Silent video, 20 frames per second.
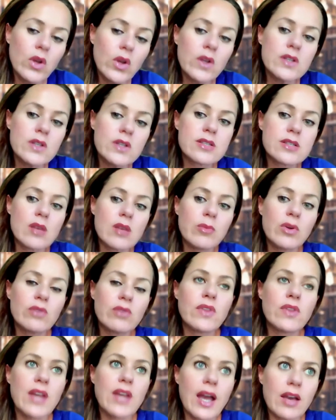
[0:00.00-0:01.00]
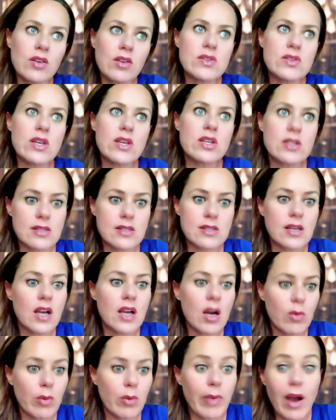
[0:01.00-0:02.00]
some of the accusations that
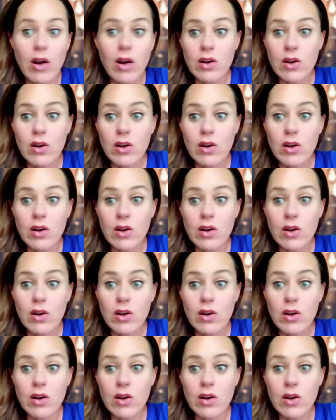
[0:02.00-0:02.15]
come about,